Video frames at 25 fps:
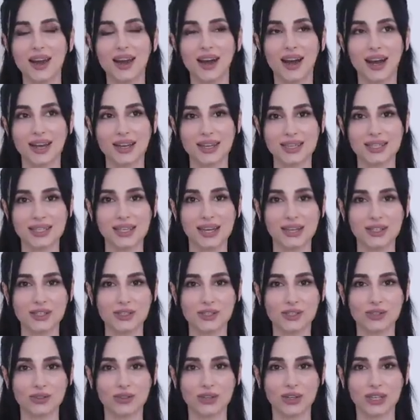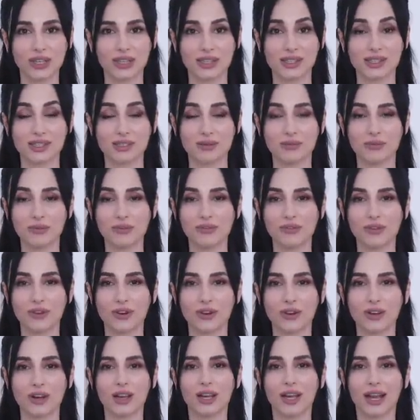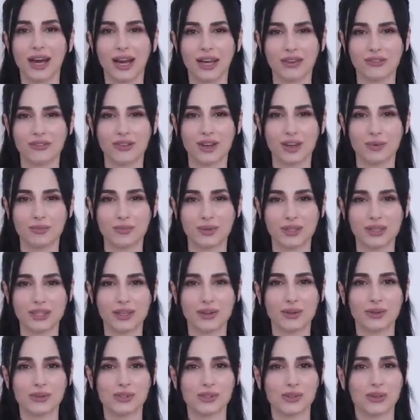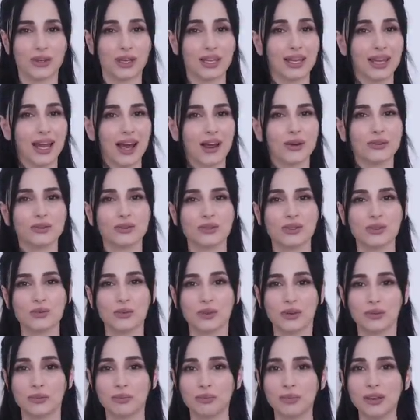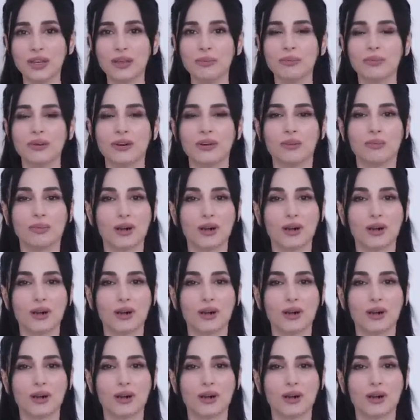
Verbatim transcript: I decided to look at some of her life episodes or encounters with people,